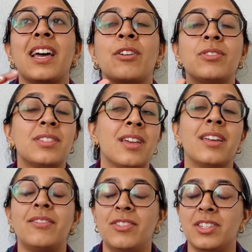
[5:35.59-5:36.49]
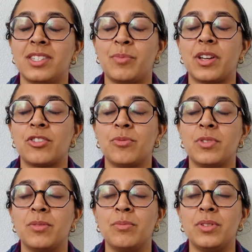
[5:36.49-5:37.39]
outside of this spectrum
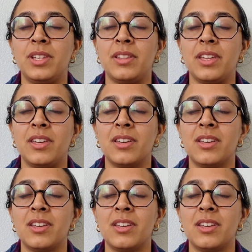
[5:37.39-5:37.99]
completely,